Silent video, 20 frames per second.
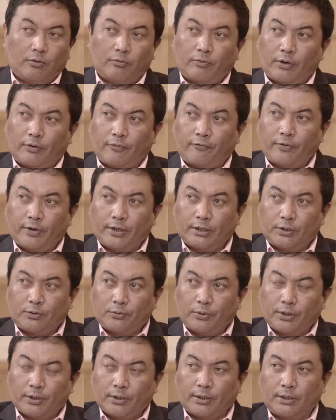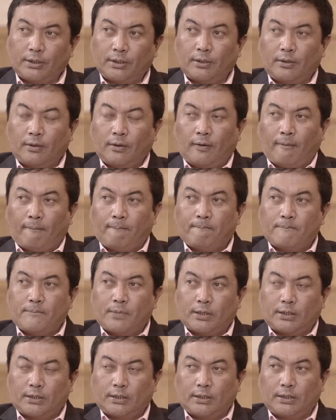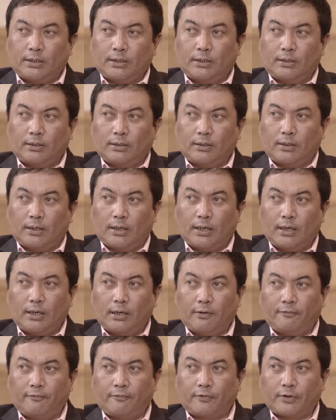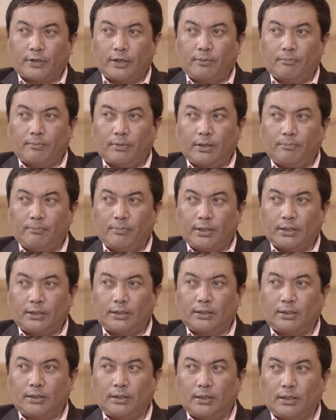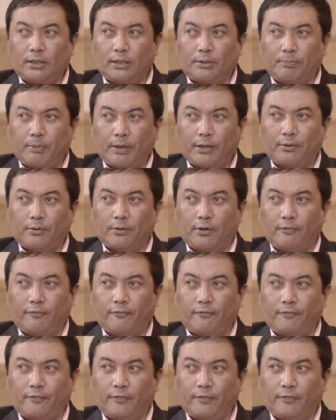We have wasted 2 years. But then I have tried my best in spite of